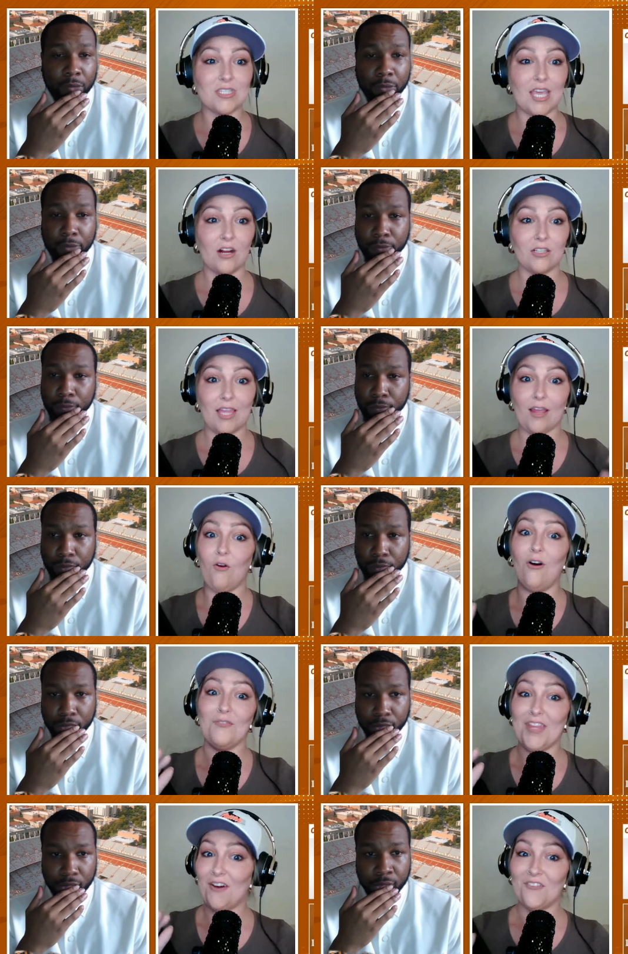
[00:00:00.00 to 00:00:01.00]
Speaker 1: scare like,
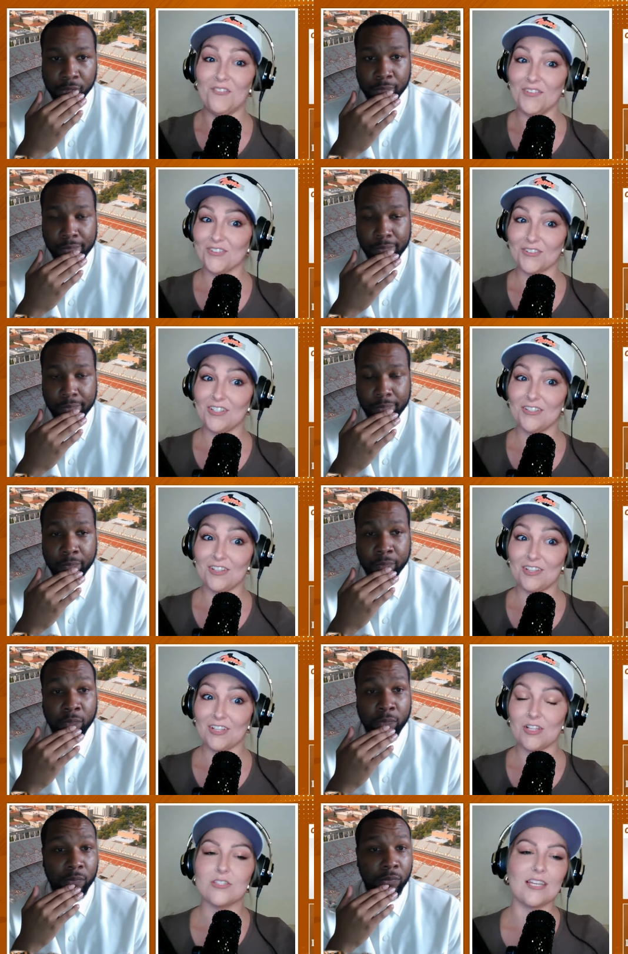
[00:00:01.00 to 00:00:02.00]
oh, that one was really,
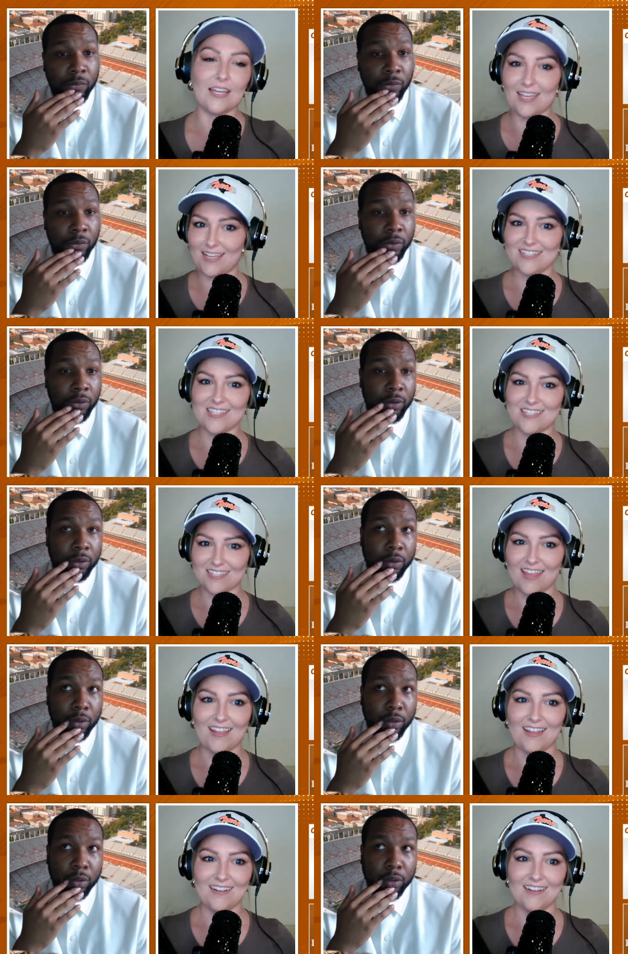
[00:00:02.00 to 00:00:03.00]
really close, like a Kansas
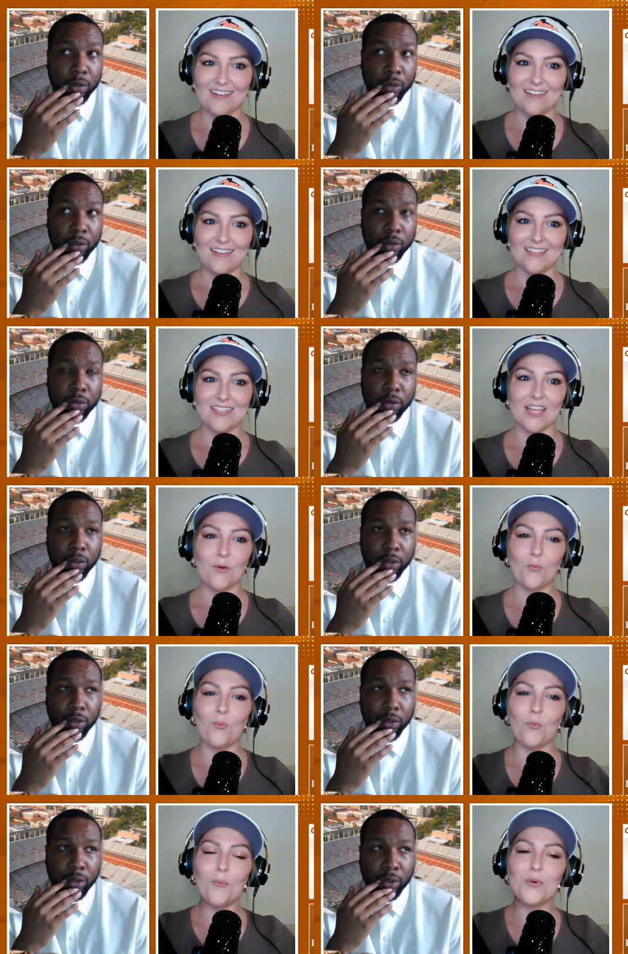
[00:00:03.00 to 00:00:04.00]
State? Like,
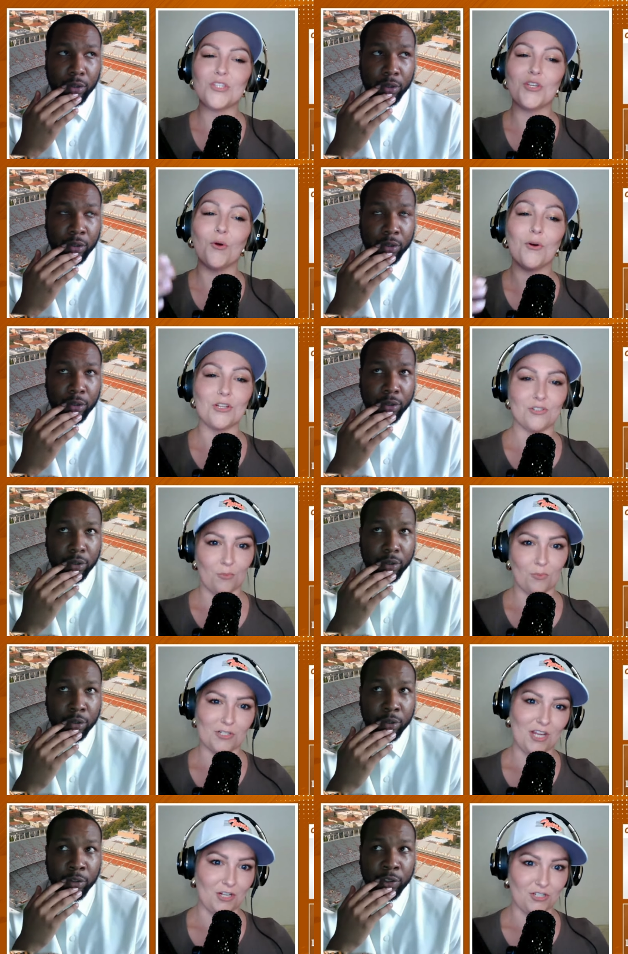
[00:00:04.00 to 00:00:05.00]
what was your
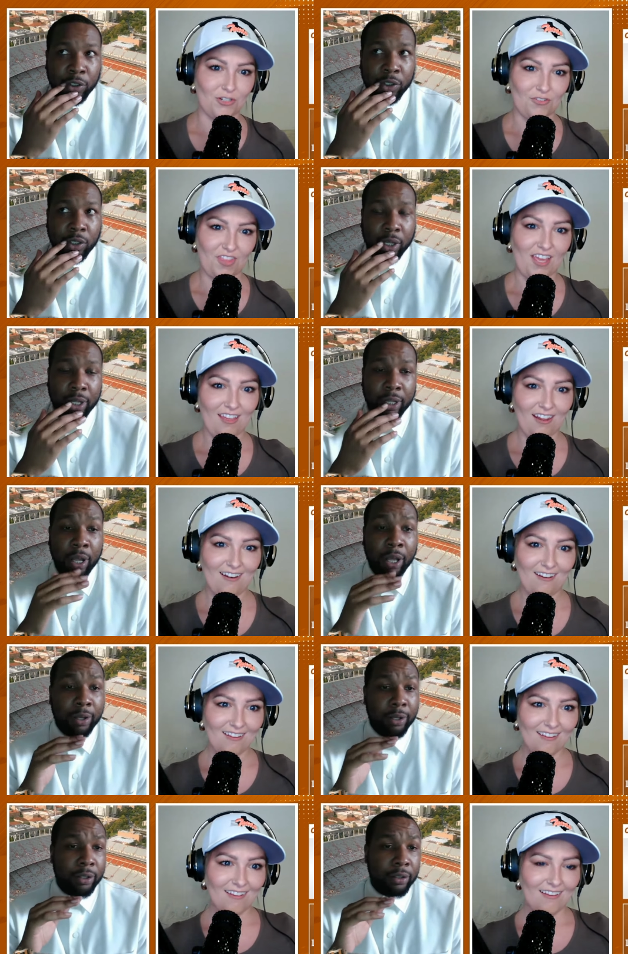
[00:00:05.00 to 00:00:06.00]
interpretation of that?
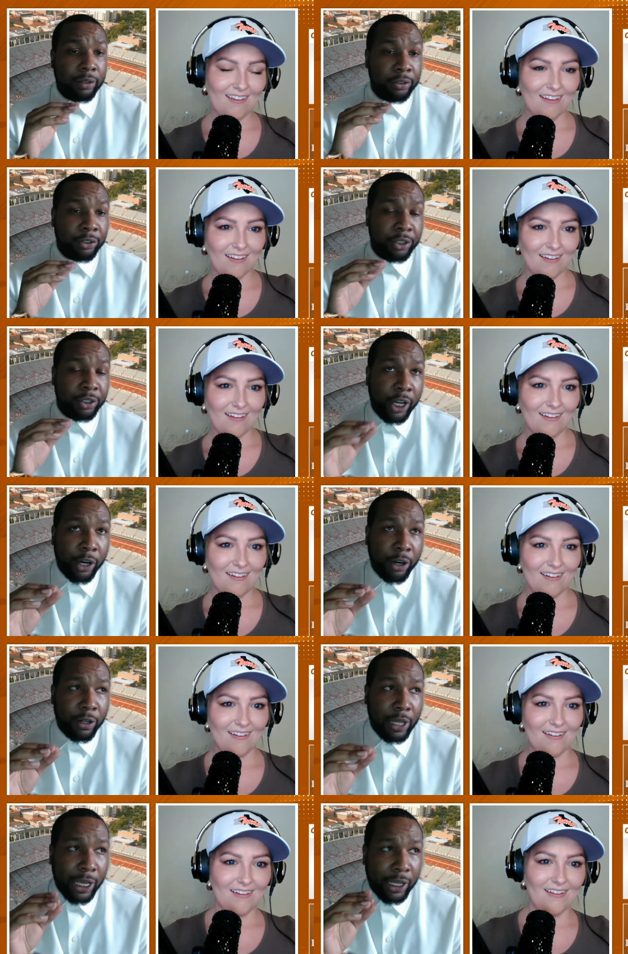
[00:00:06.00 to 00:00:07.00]
Speaker 2: Scare
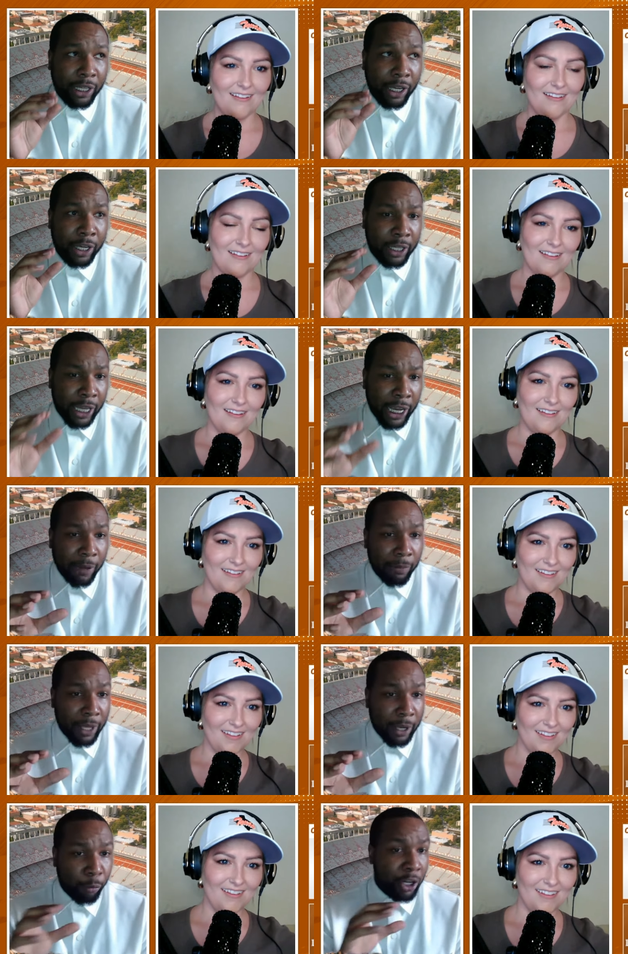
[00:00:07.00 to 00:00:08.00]
like a game
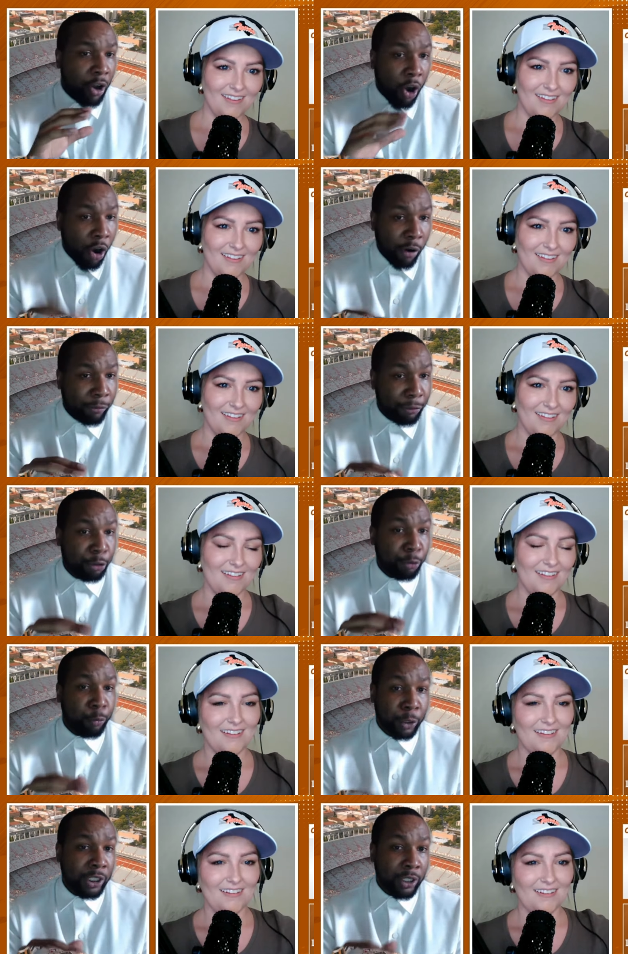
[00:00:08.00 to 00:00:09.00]
that we all feel
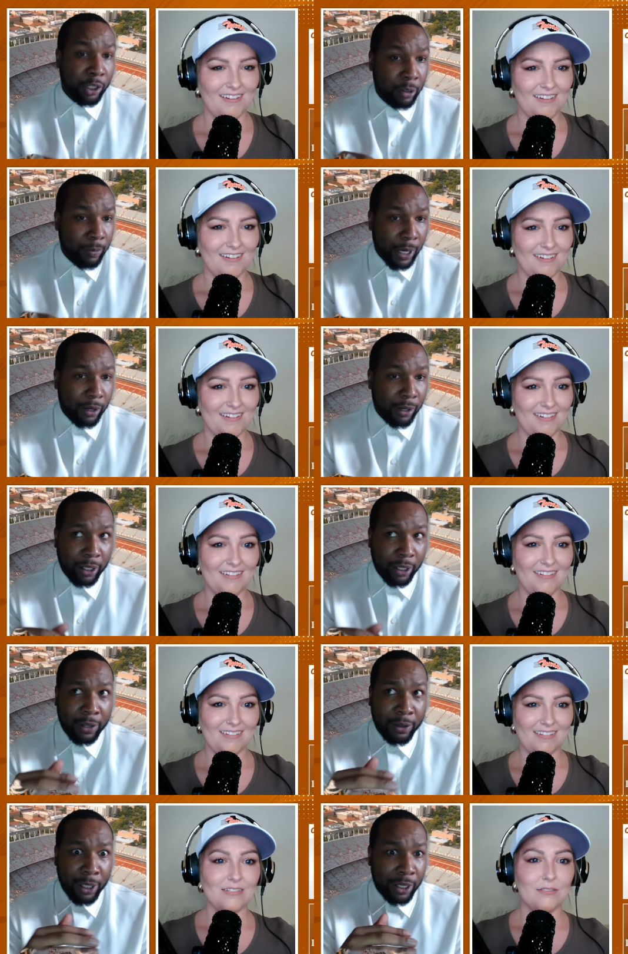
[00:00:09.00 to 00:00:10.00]
really good about it,
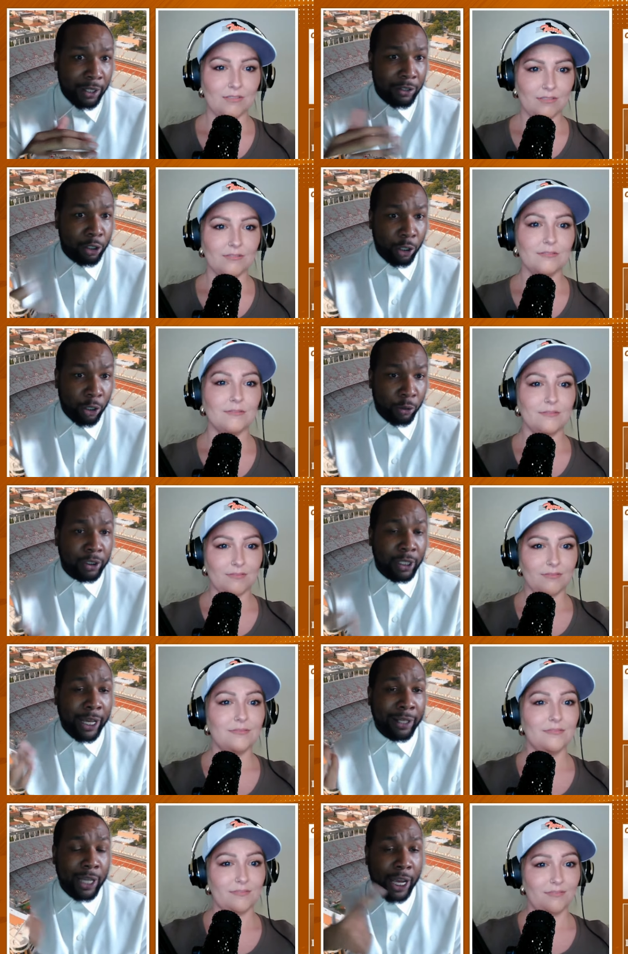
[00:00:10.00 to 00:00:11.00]
and then it's close.
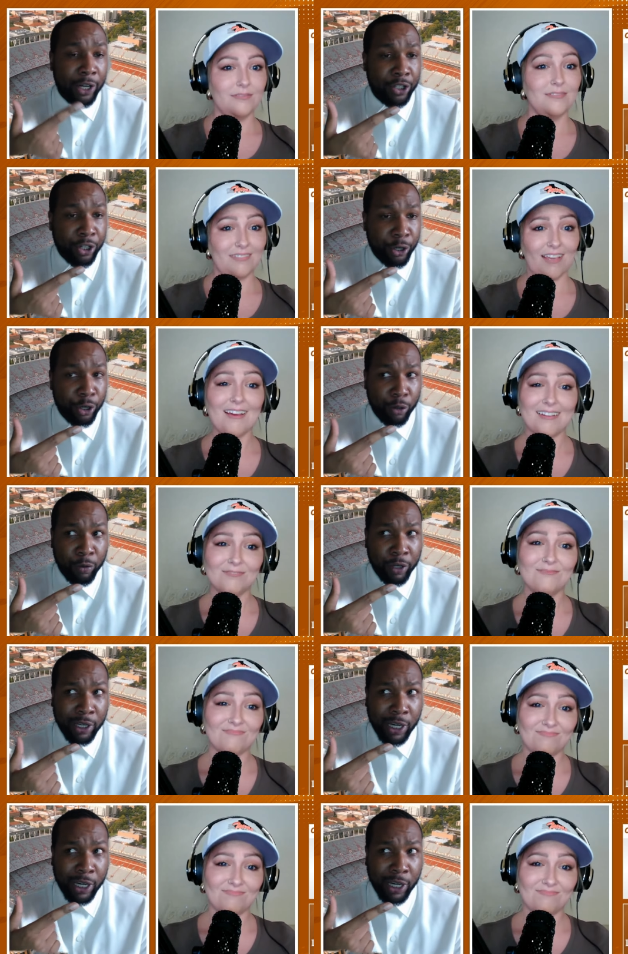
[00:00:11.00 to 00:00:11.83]
Like last year yeah. when it